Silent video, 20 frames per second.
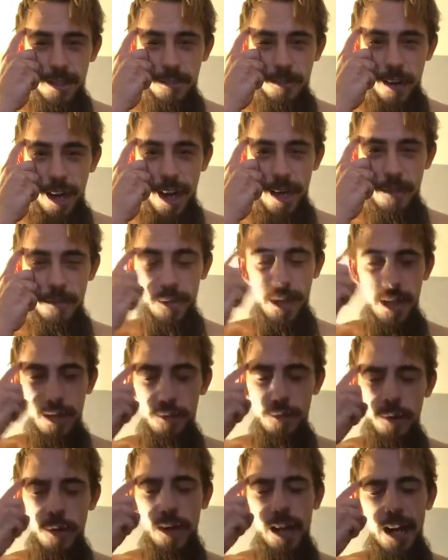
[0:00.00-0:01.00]
right?
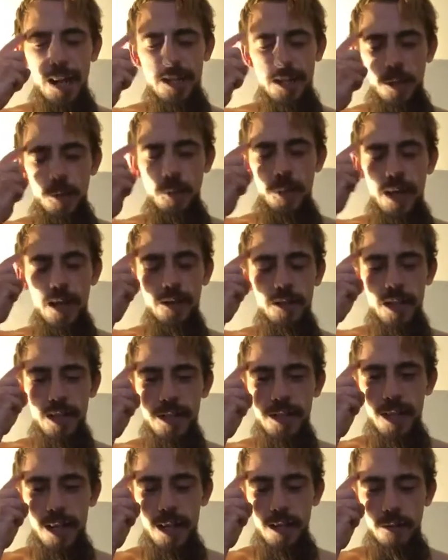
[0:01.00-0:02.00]
So we're the
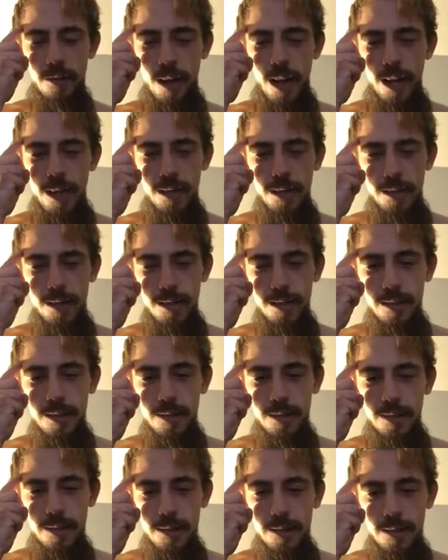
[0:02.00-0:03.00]
sun, right?
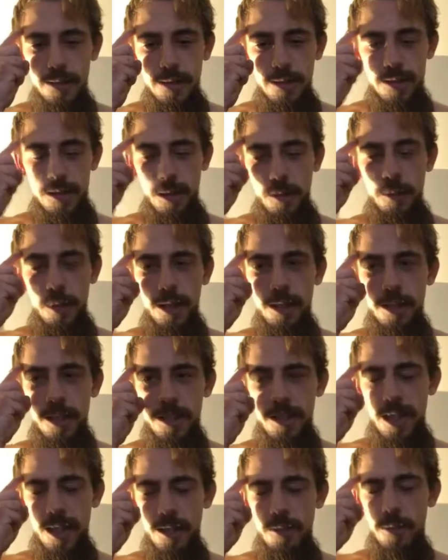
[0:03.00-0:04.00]
So we're the
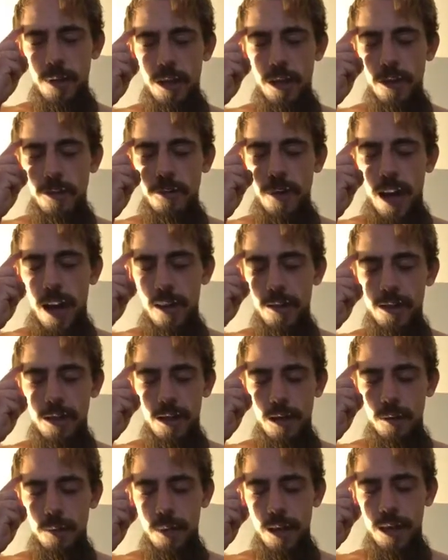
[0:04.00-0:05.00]
sun, we're the father, you
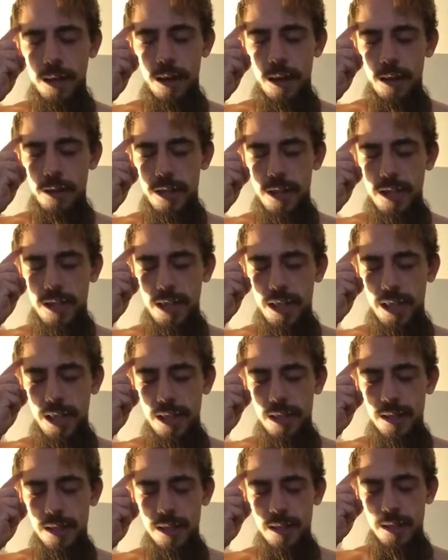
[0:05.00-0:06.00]
know, we are the
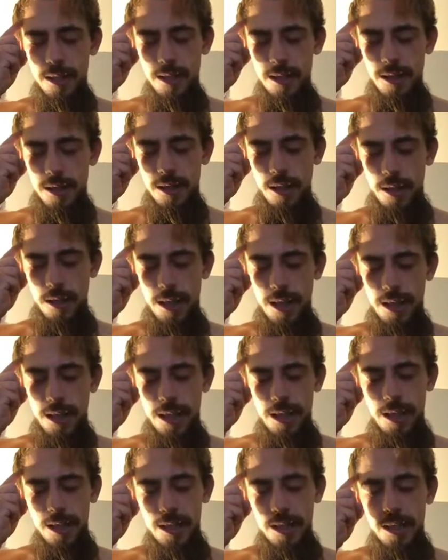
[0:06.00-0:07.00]
seed. So,
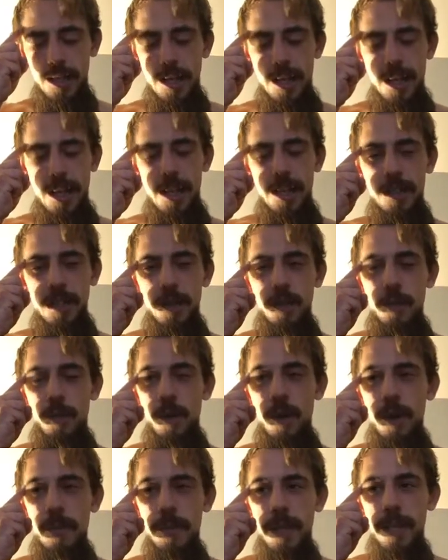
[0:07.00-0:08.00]
and the
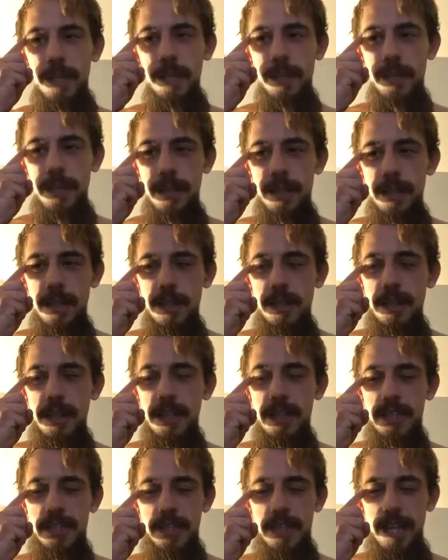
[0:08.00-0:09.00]
woman
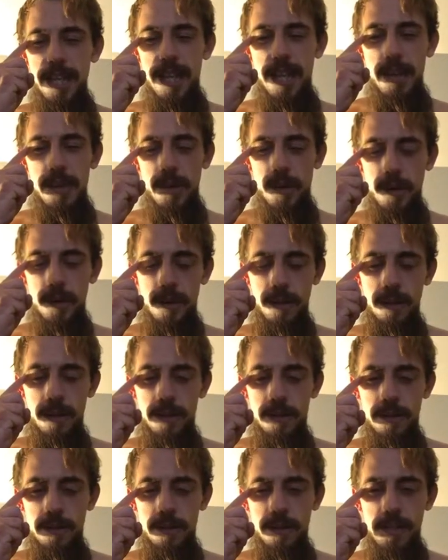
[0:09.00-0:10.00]
is the ether.
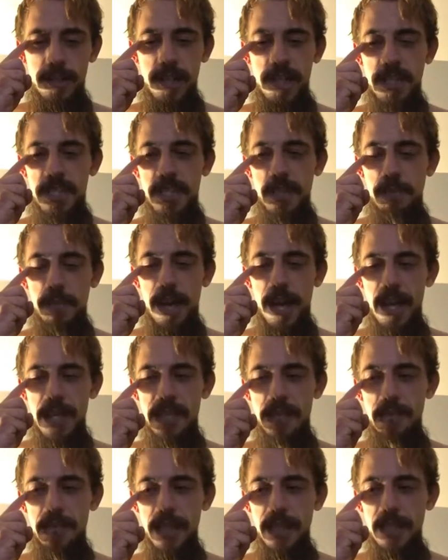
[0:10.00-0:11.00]
She is the
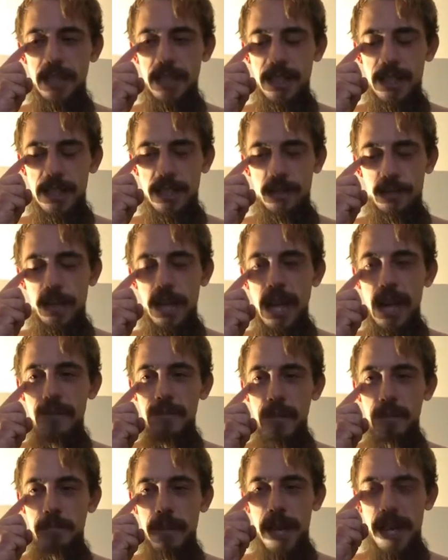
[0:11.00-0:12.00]
possibilities. We have
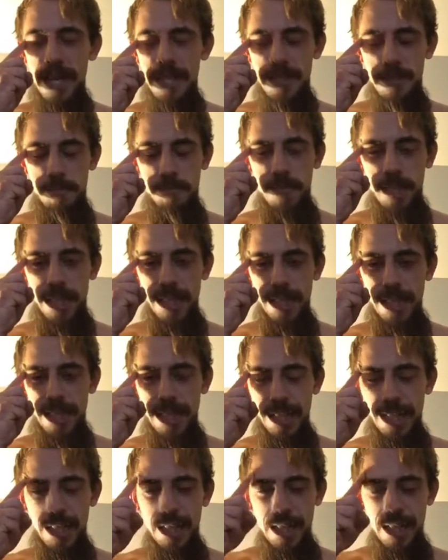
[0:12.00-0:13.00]
the
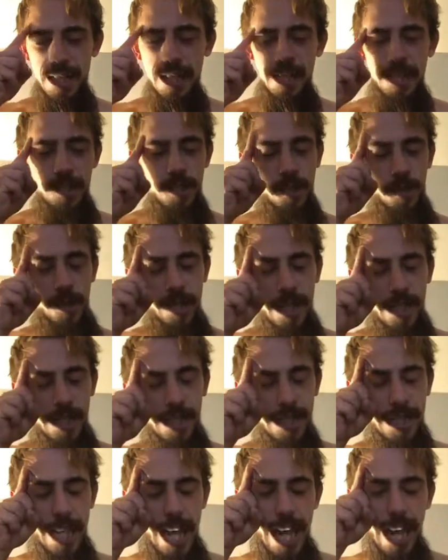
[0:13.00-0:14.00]
possibility to
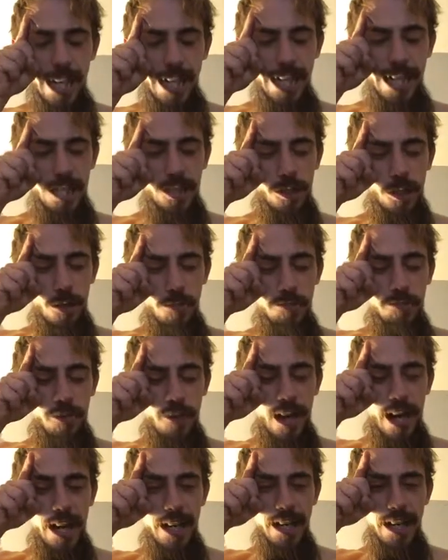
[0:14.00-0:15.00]
get that ether
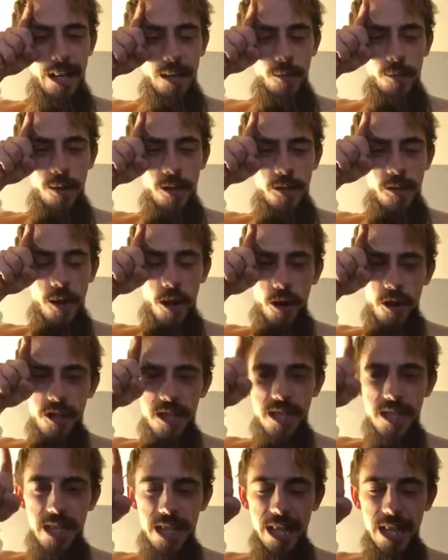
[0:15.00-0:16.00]
pregnant with our
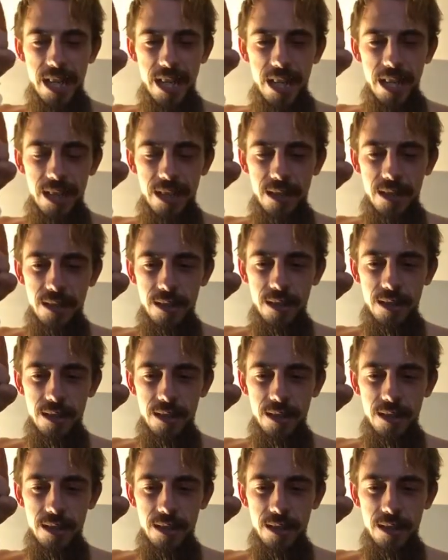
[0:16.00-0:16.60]
seed.